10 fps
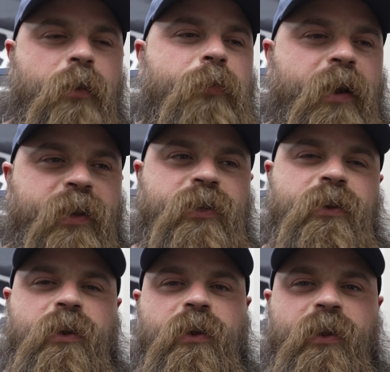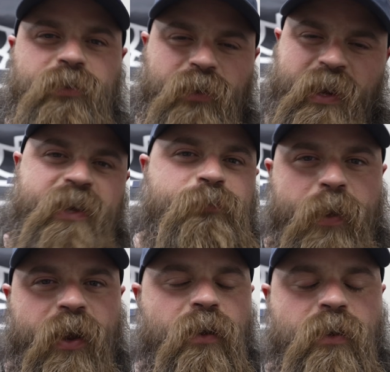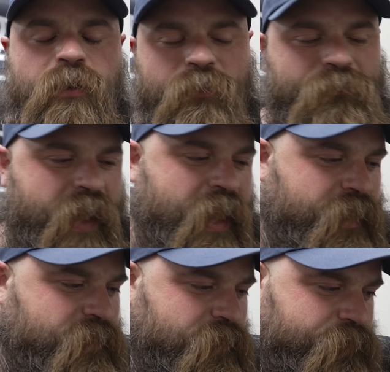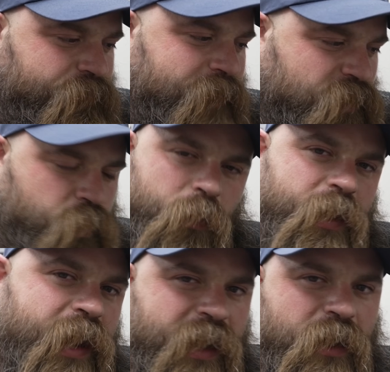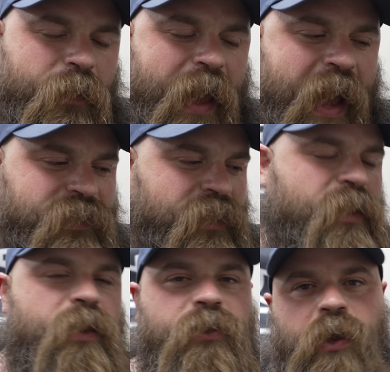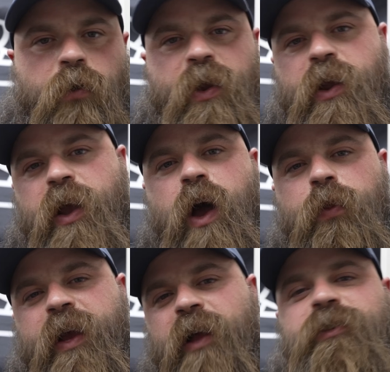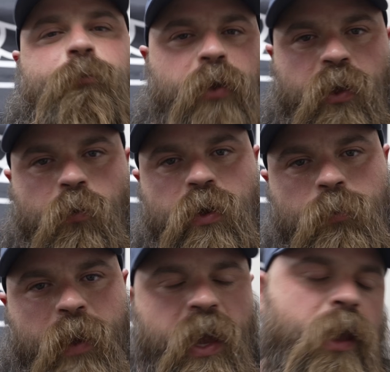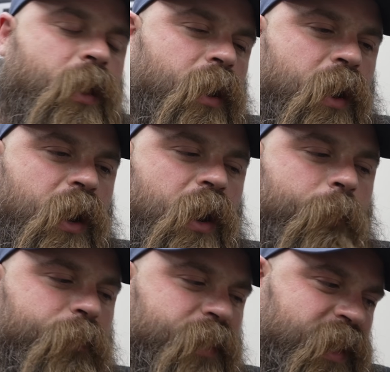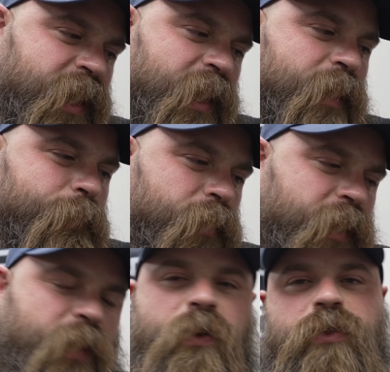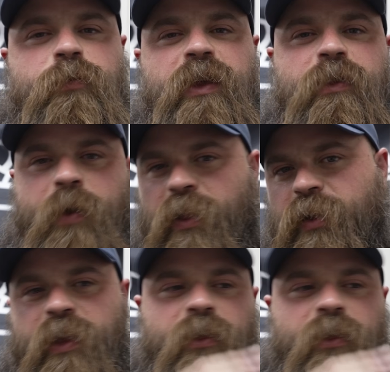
but it is bigger, and that's where we're going to end on that. So there you go. The guns I'm bringing with me, the kit I'm bringing with me, the Pelican